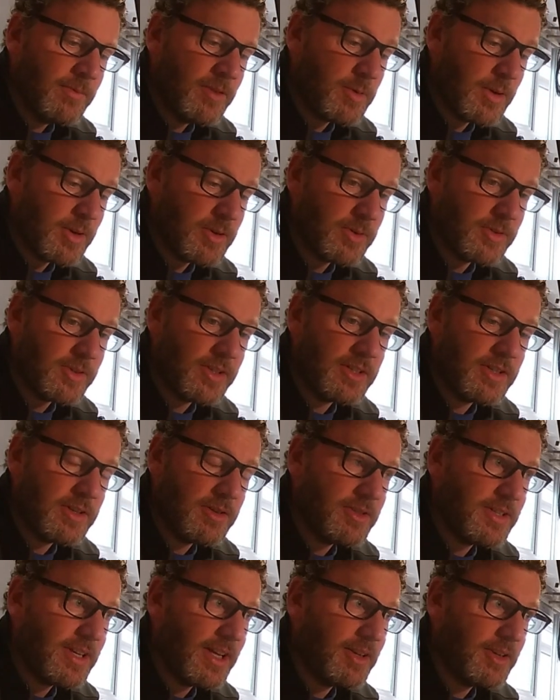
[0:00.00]
especially with the
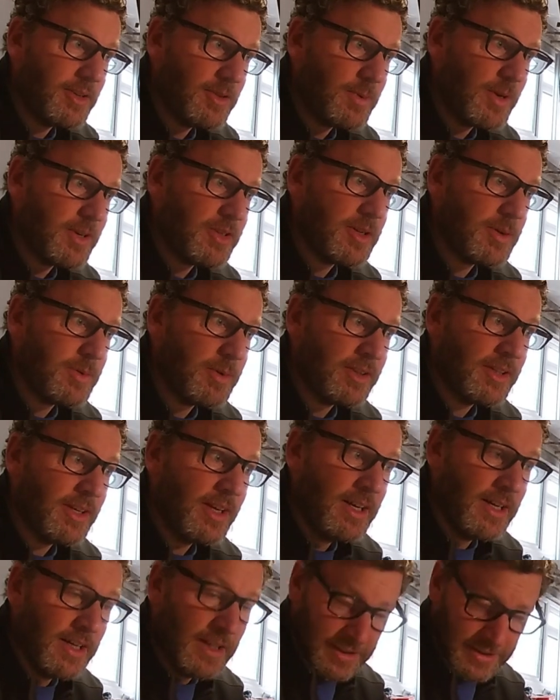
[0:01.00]
new, especially with
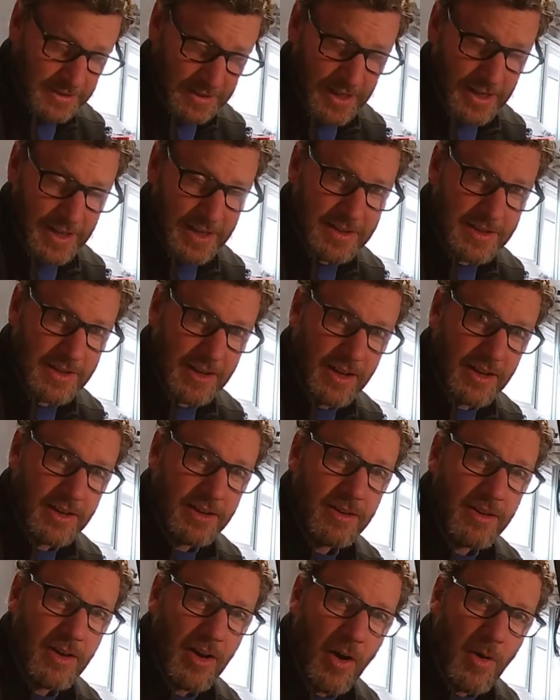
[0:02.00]
the likes
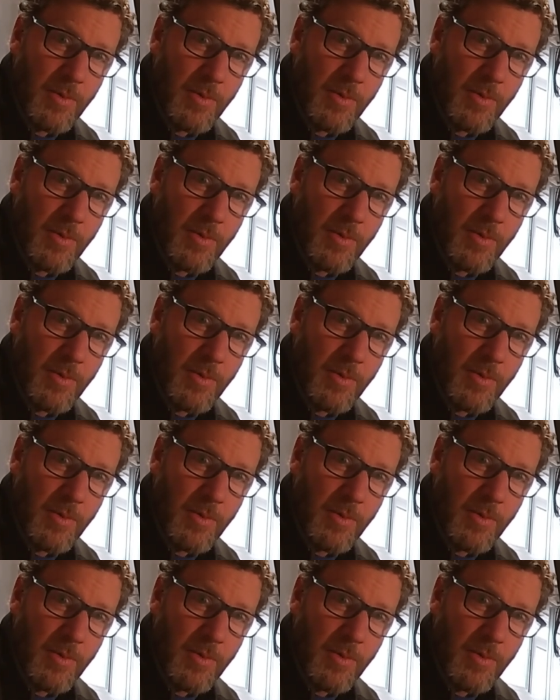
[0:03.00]
on